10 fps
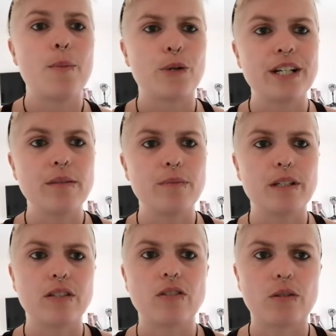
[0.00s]
print
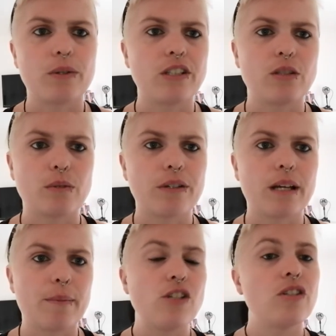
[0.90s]
because otherwise you won't get
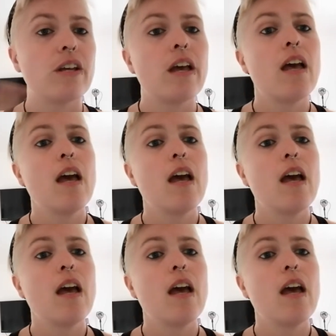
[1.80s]
a mention.